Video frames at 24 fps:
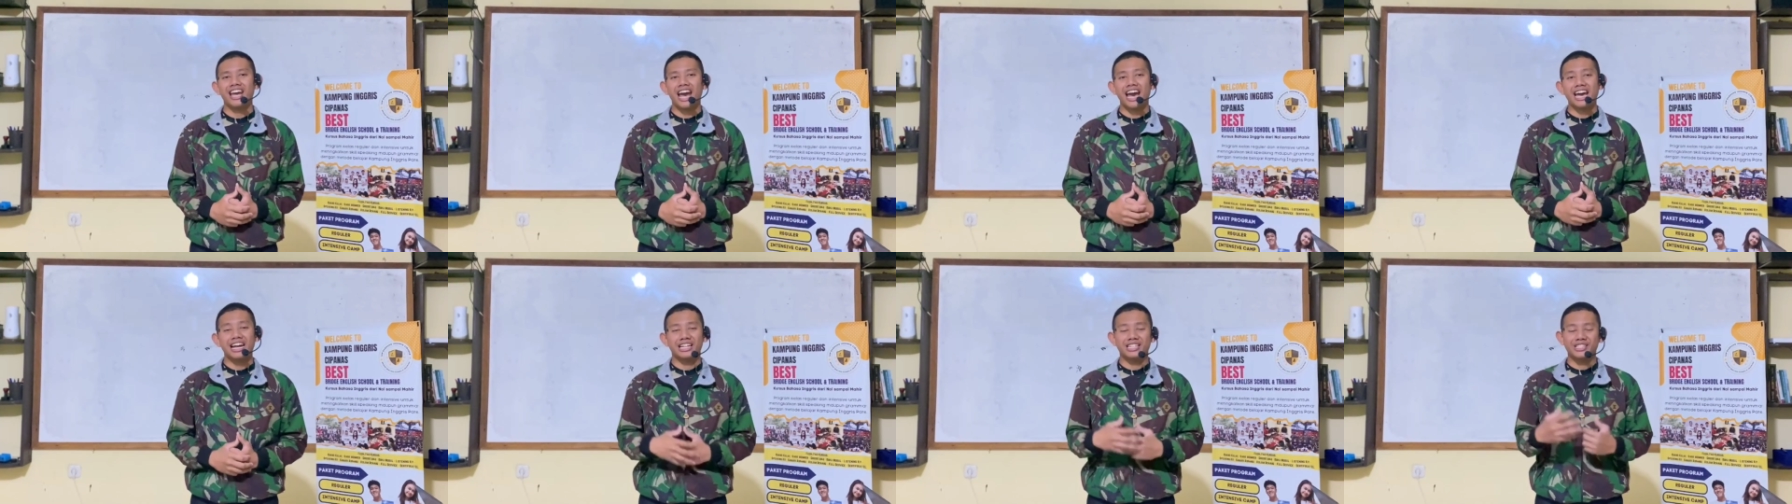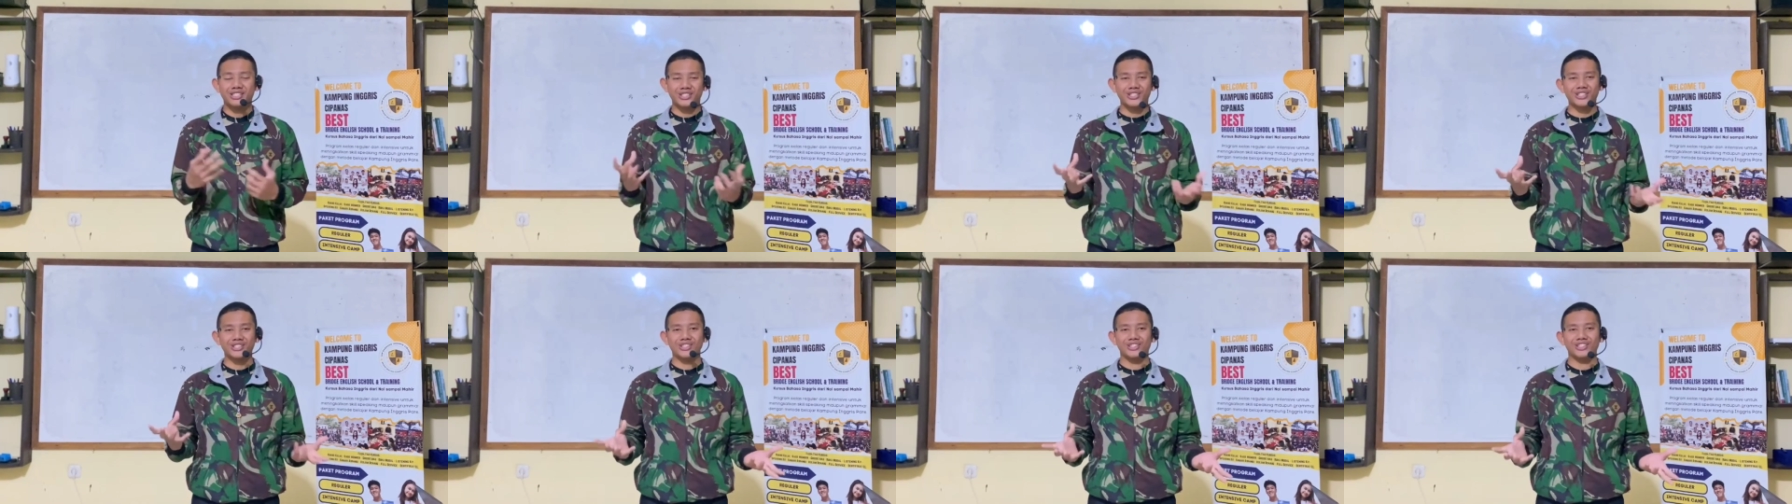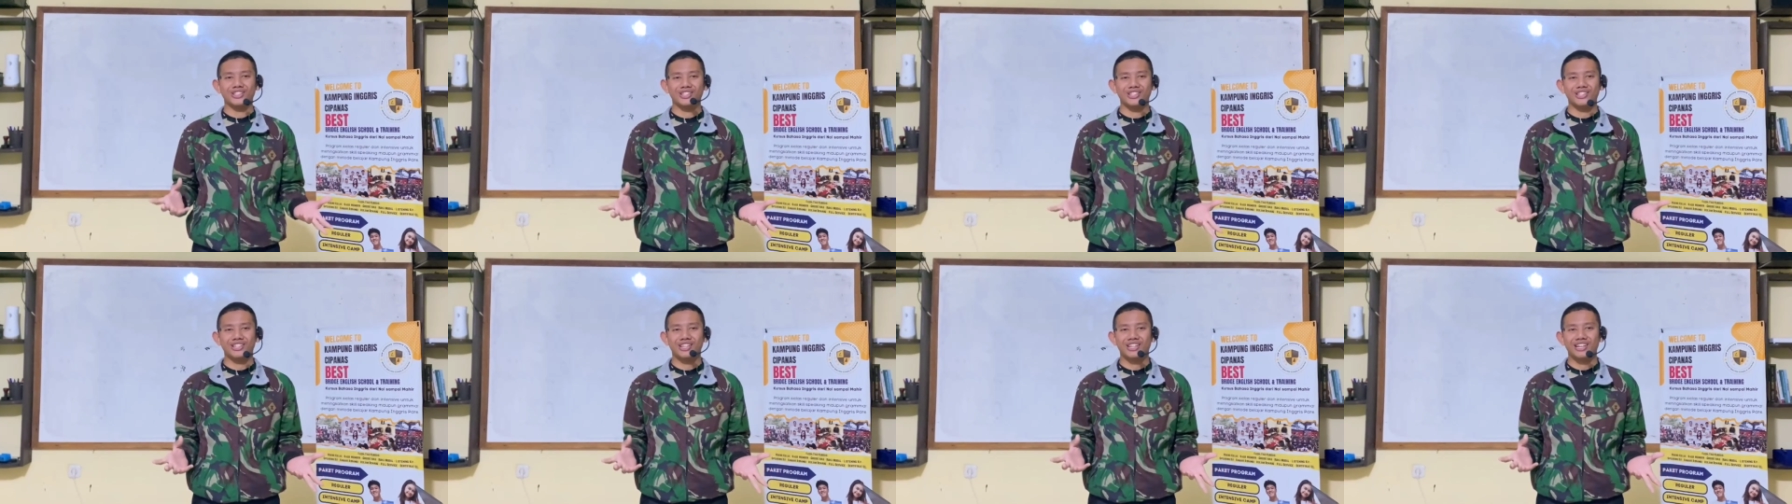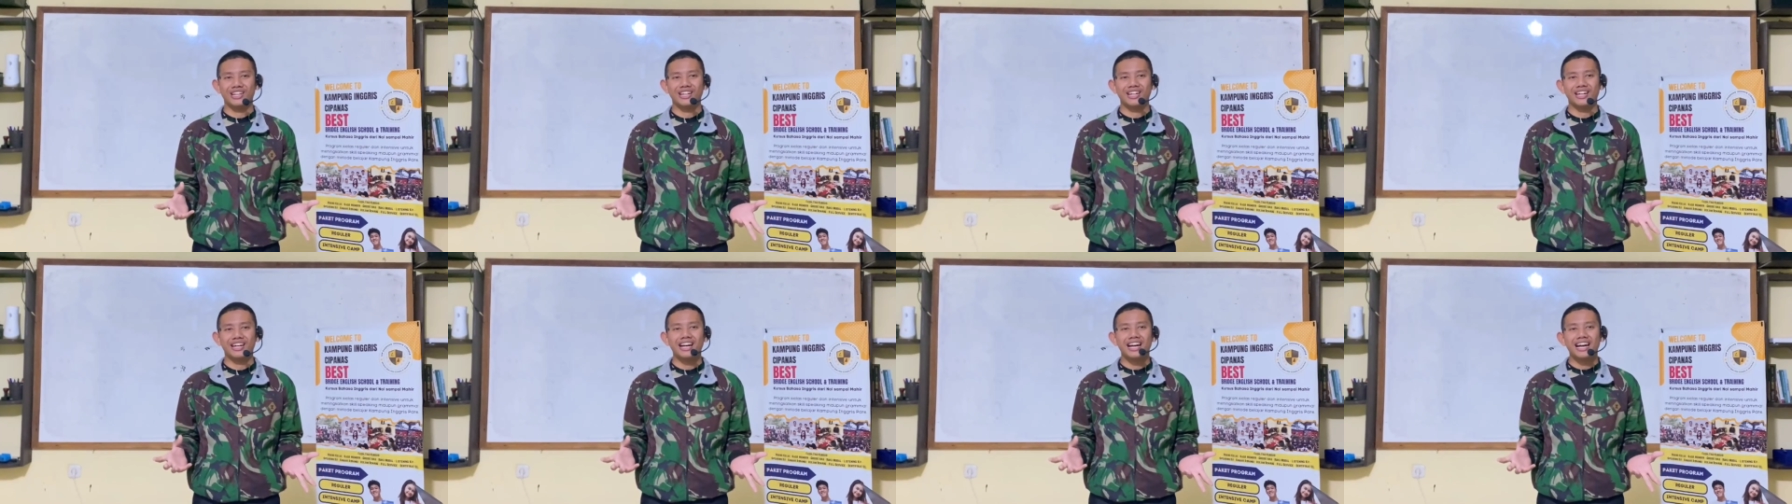and through
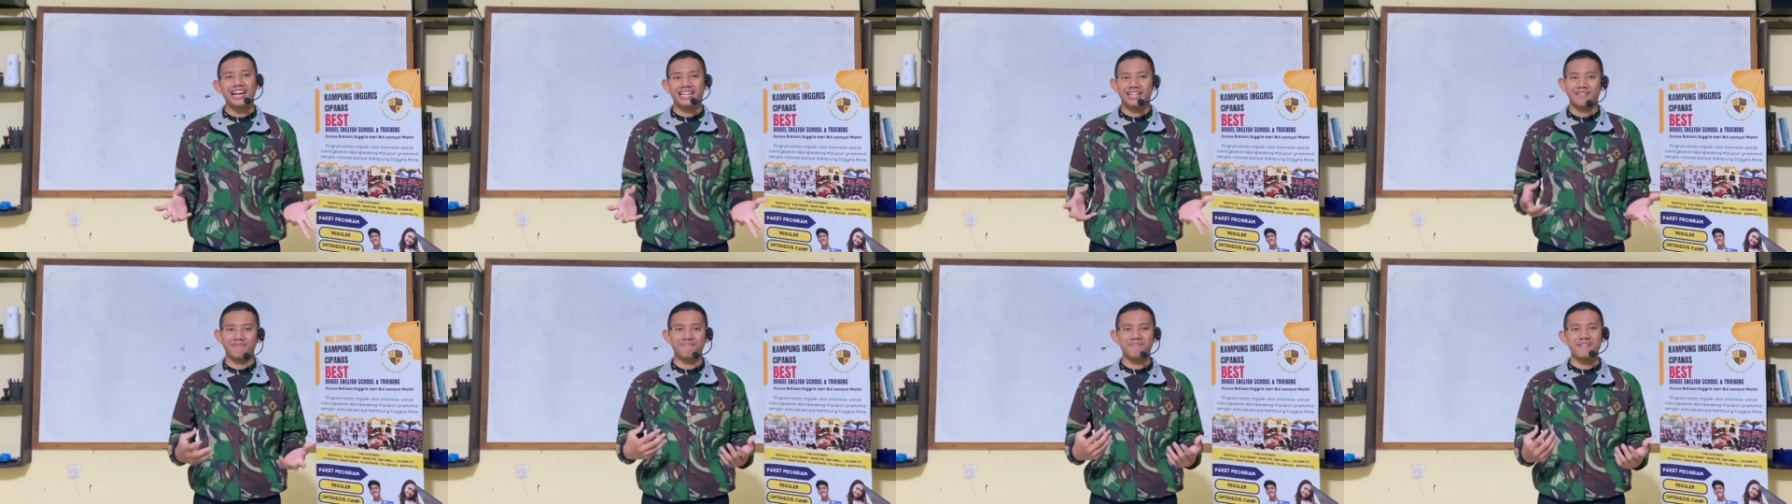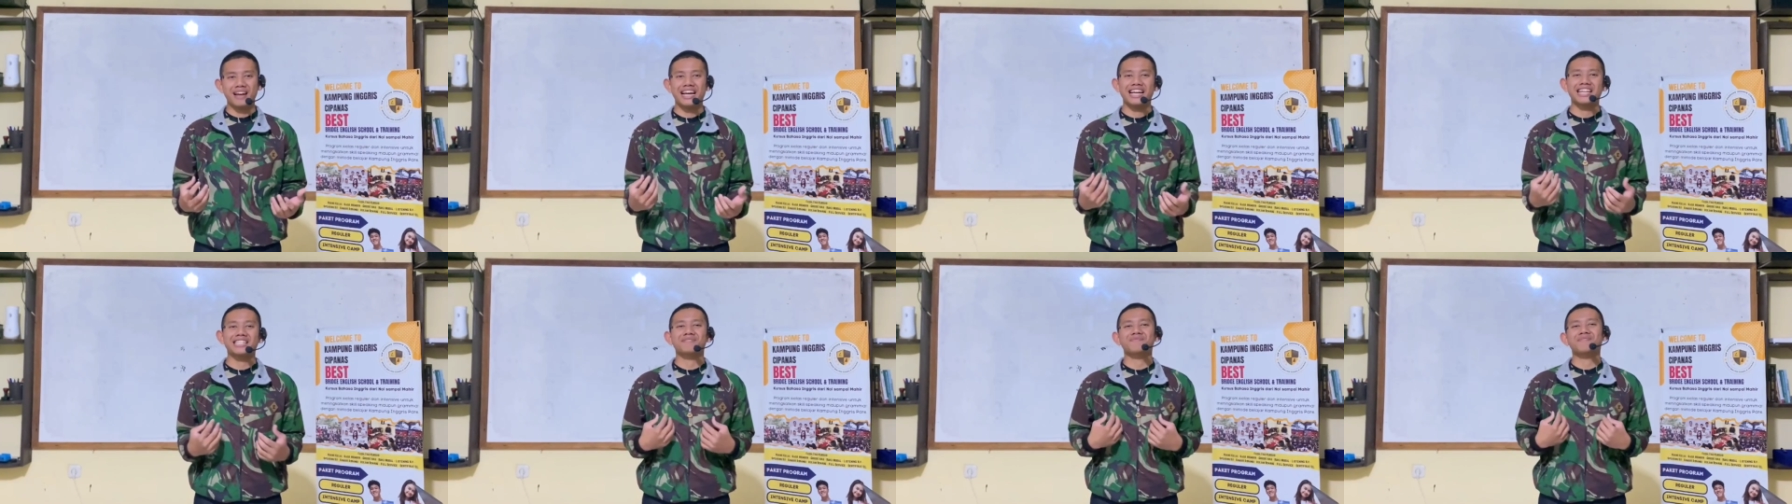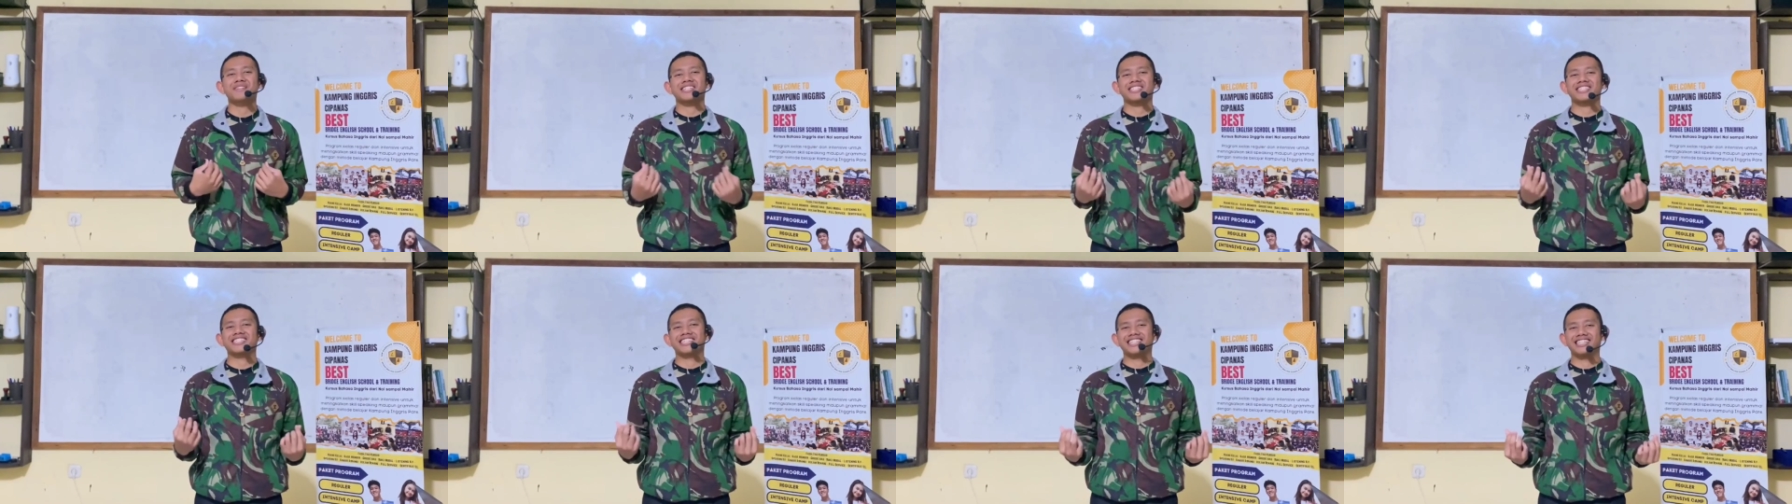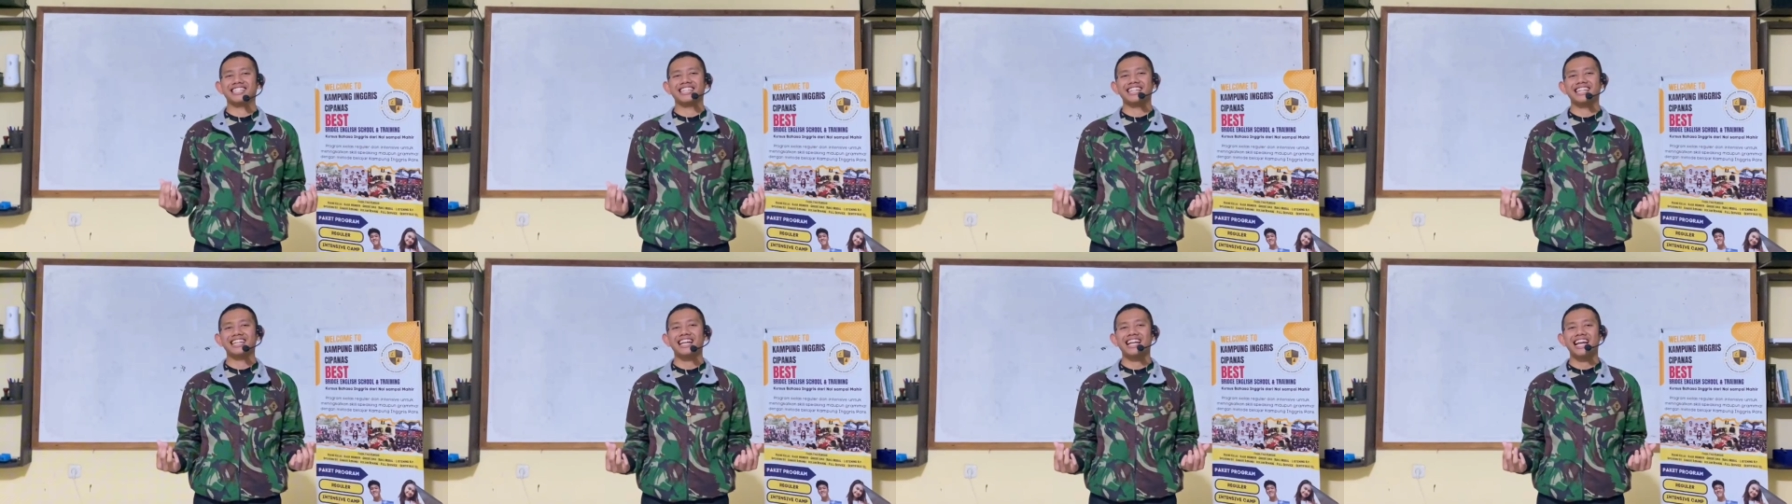the best person
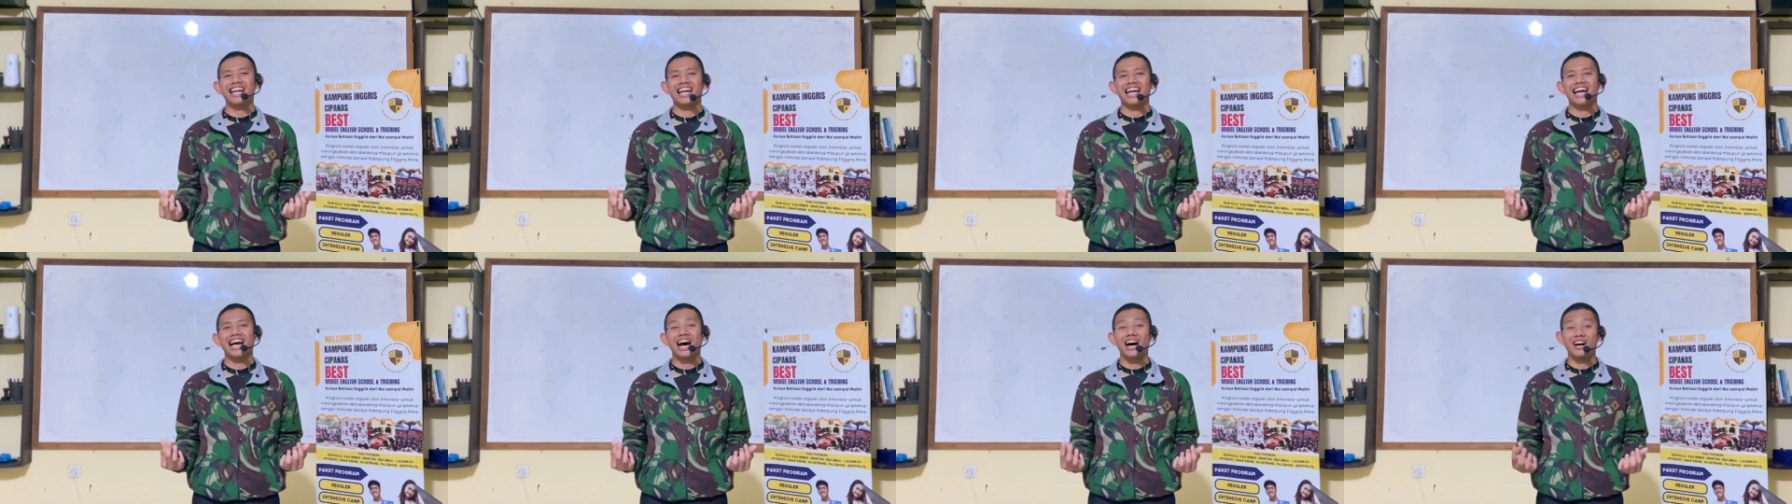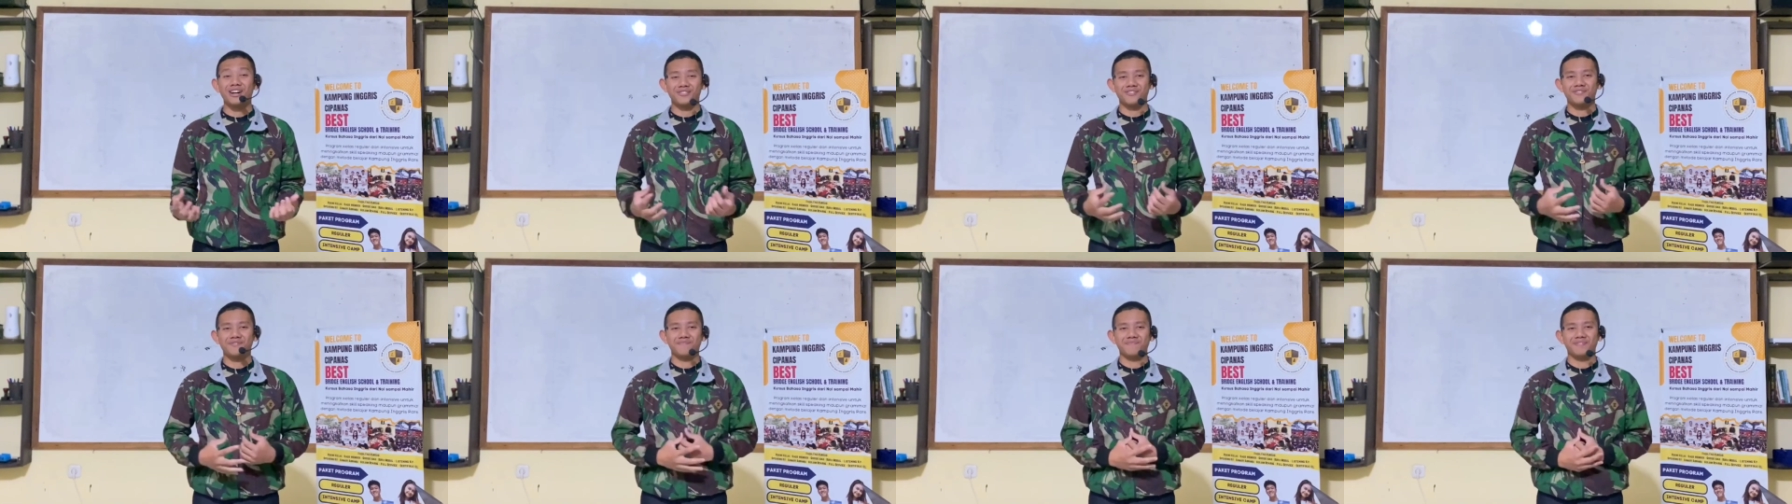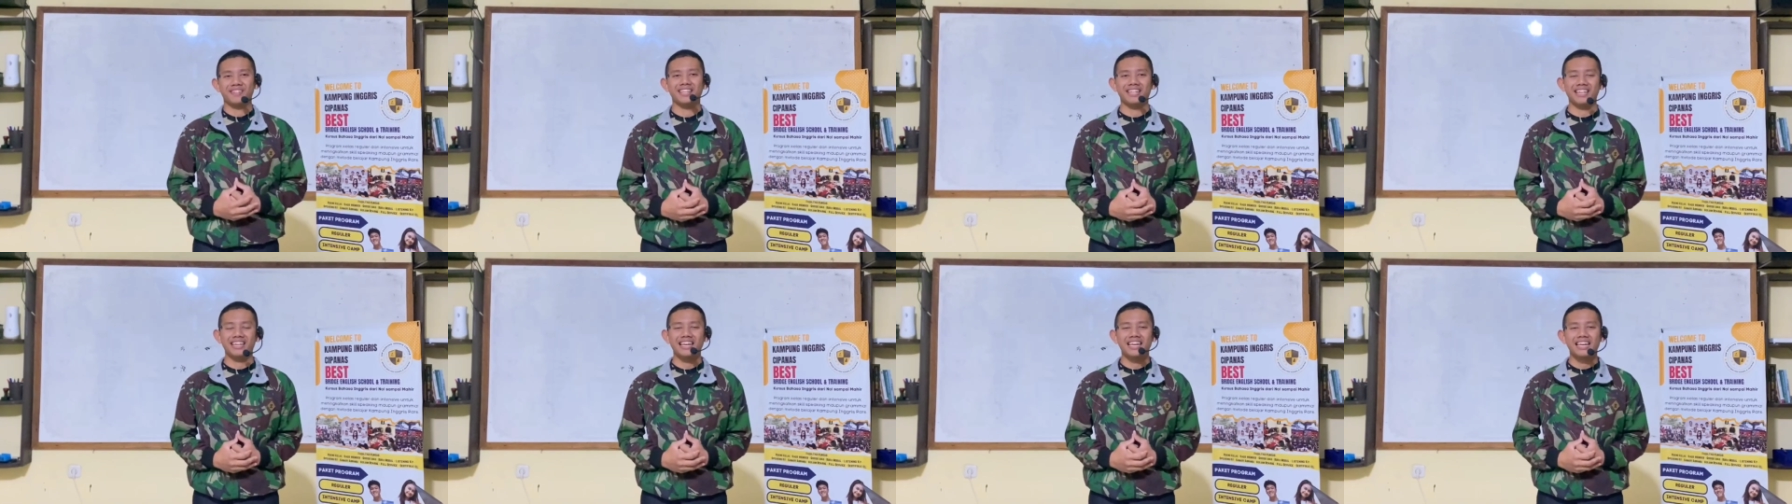of me.